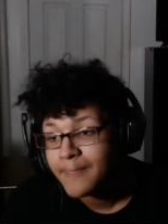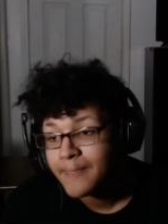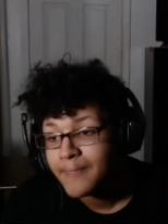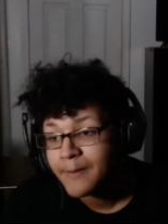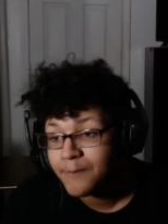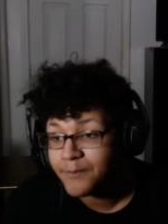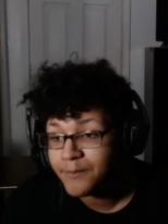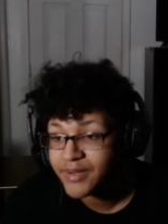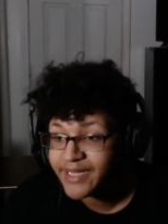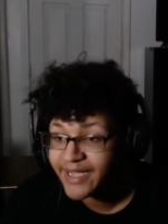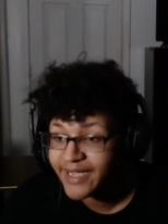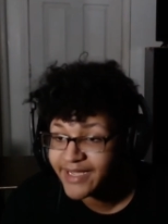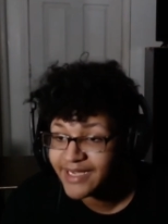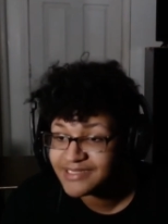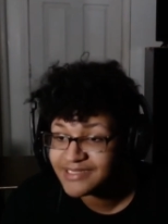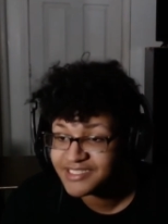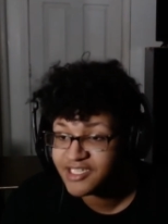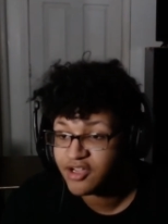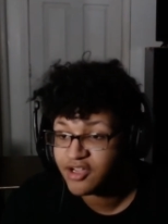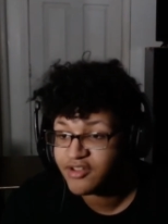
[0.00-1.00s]
But like I
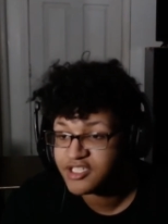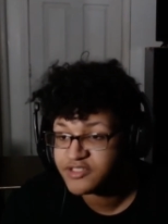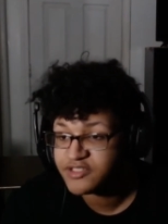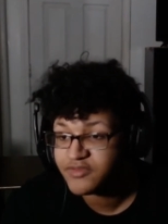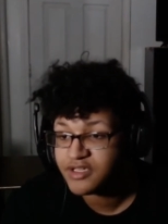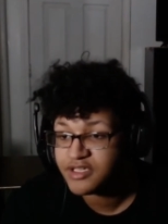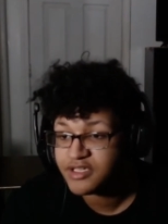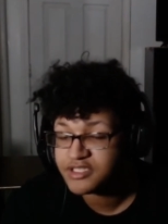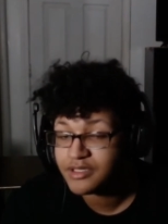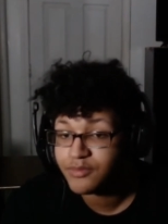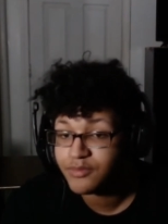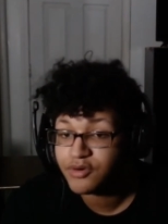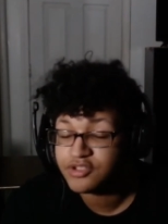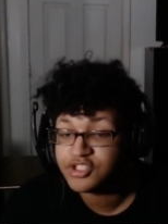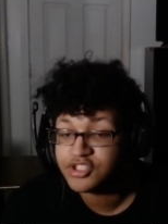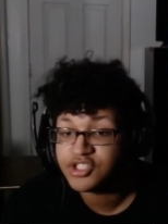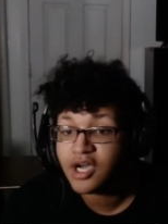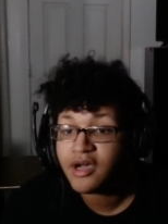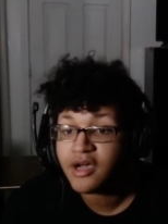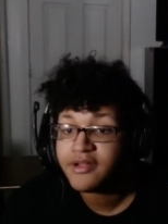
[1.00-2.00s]
said, that's the video. It's your boy
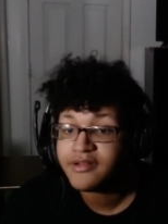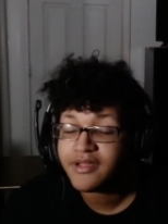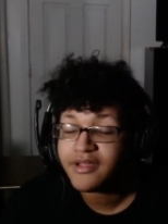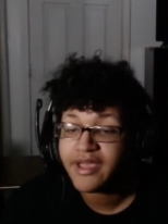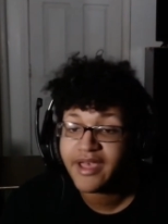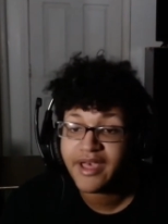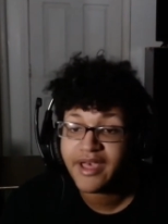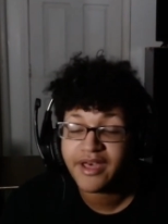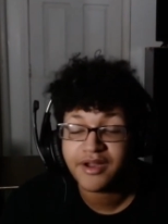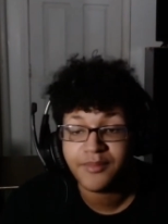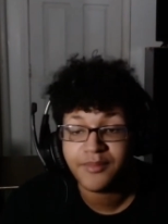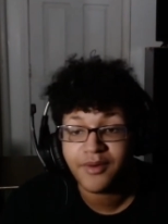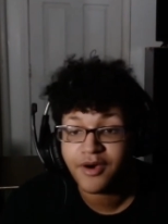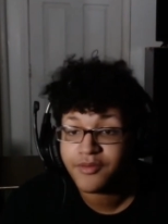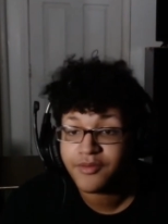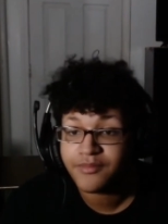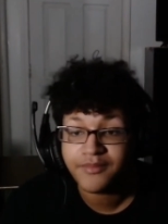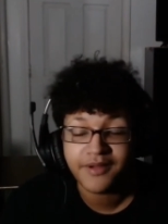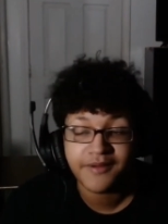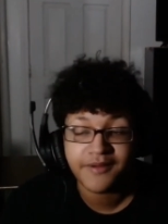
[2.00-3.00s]
John, and I'm out,
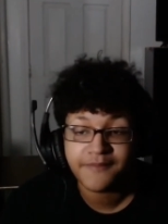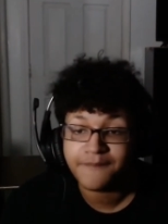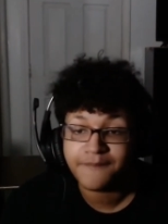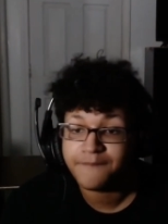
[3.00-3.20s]
man.